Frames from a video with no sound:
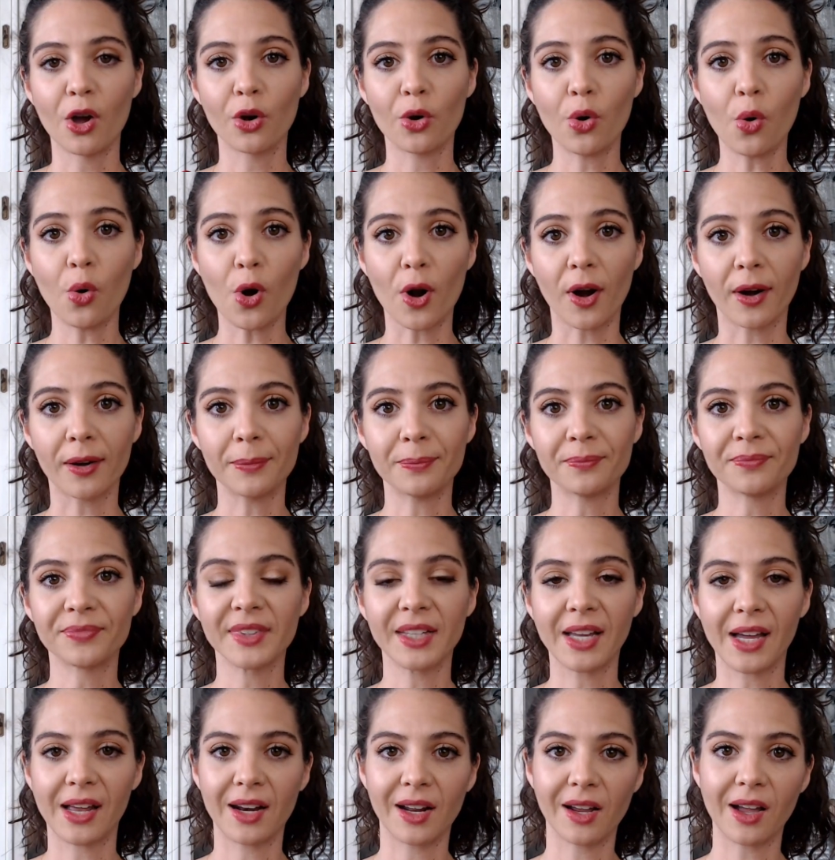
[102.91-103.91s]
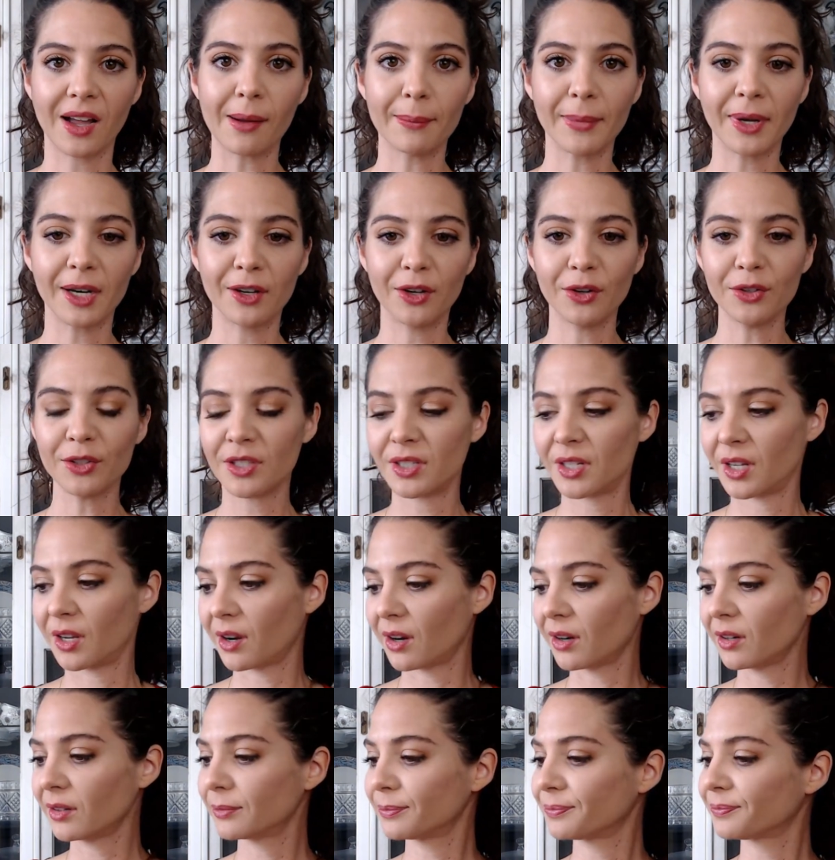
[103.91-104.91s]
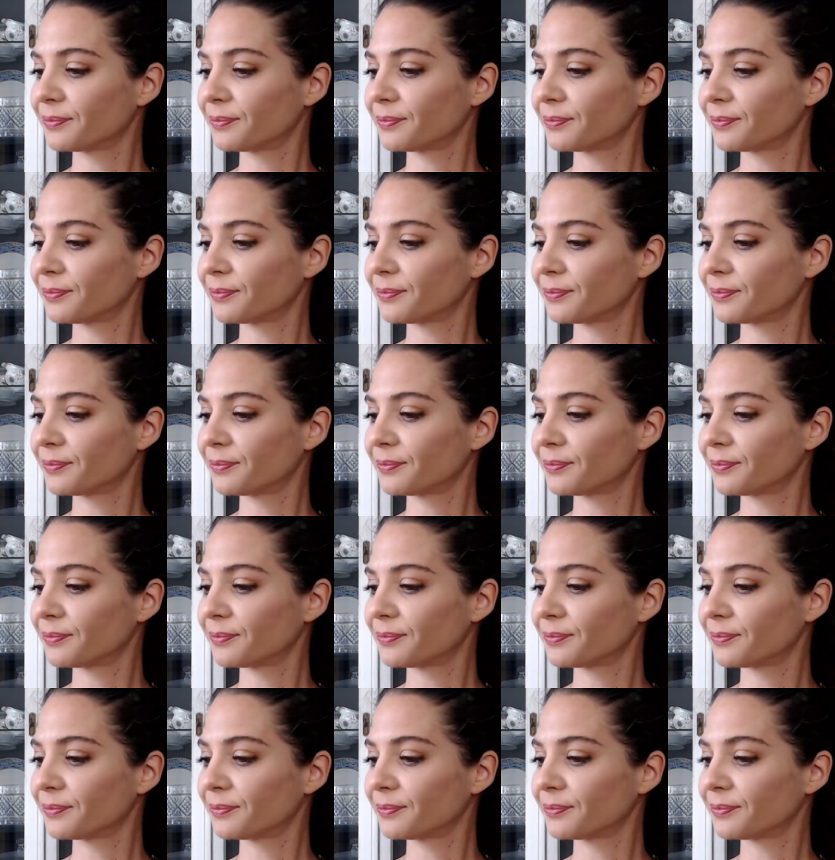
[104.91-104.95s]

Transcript: corn? And I got my notes here.